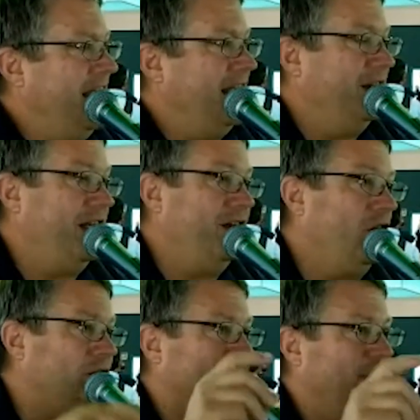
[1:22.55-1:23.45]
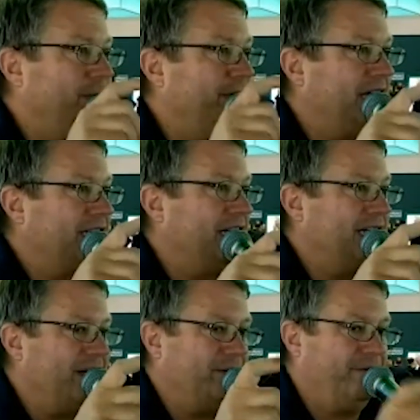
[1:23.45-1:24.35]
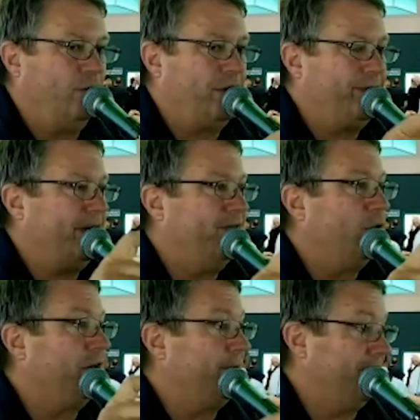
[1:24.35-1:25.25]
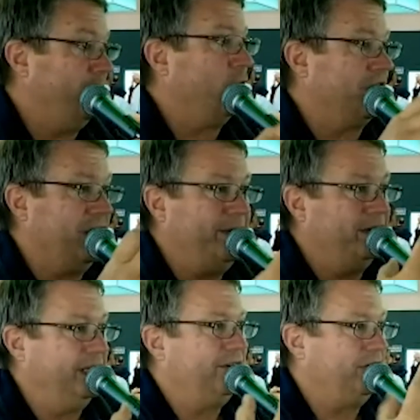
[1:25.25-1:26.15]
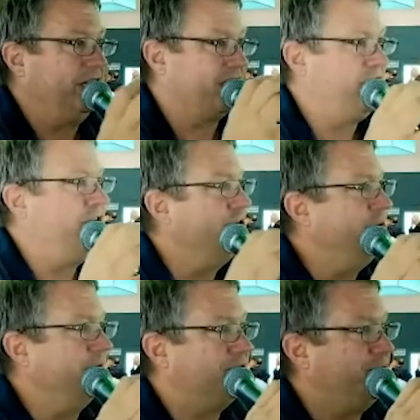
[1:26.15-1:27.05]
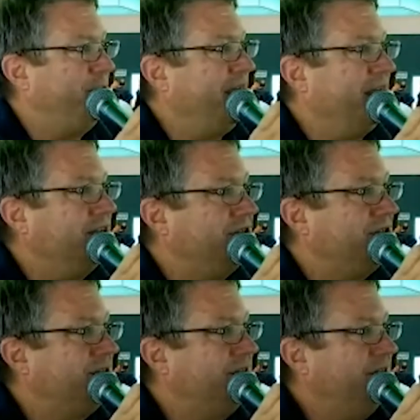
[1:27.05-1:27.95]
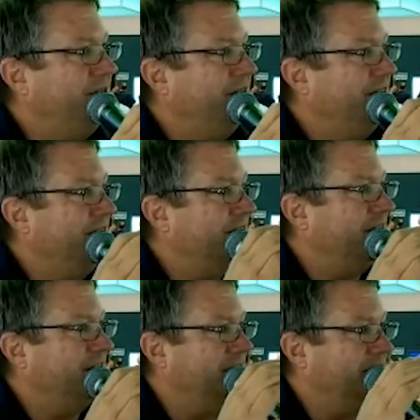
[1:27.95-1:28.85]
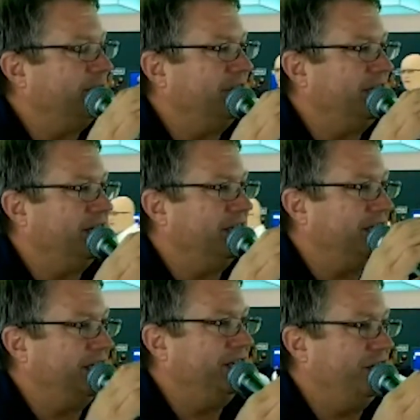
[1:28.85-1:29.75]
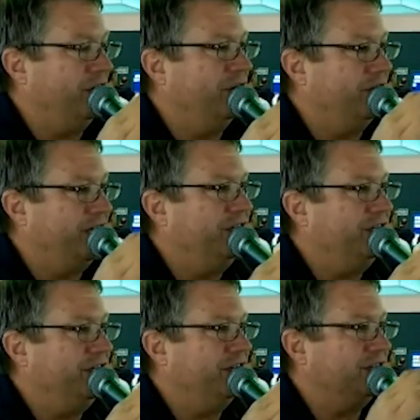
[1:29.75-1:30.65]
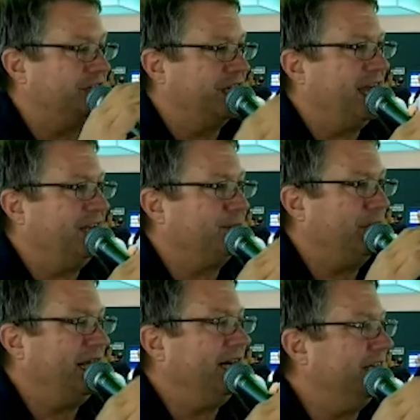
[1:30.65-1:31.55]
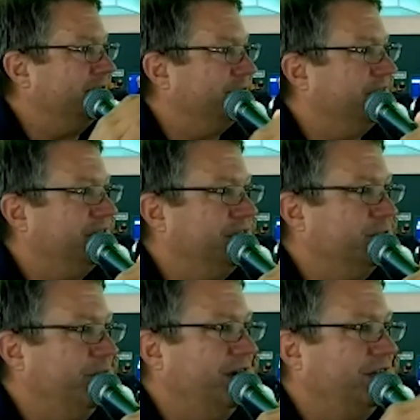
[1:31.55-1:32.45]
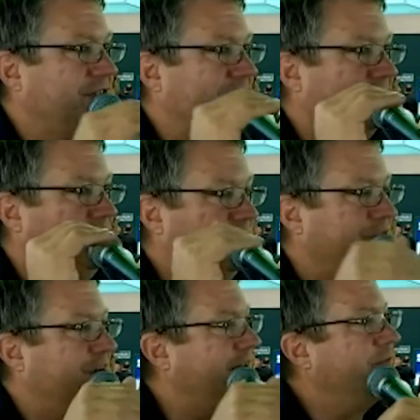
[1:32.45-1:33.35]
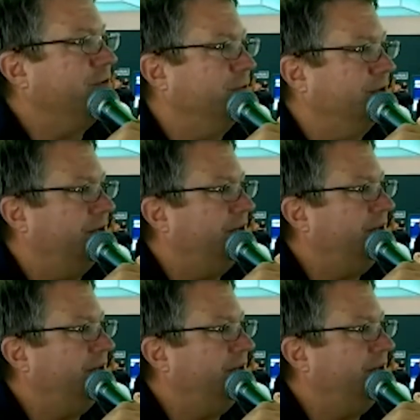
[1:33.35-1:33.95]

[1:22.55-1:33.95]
And ultimately, we'd like to get it down to a 40 by 40 by 40. I mean, literally a cube of space that literally that the engineers and the guys planning and drilling these wells can feel comfortable.